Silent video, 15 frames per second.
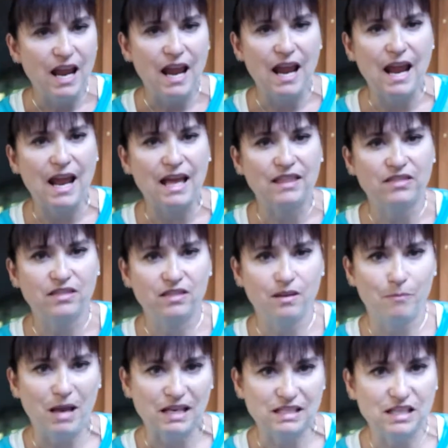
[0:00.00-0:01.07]
and the
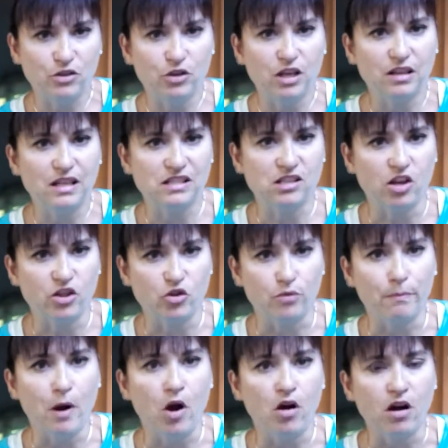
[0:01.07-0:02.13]
bacteria that's on their
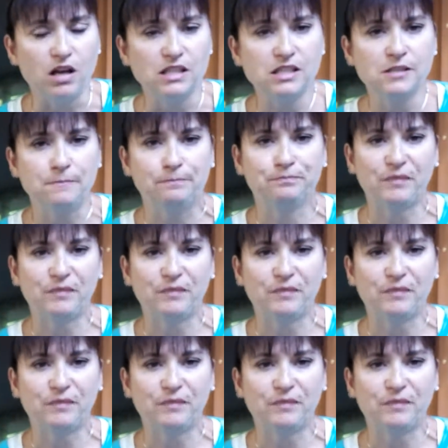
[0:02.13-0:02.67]
paws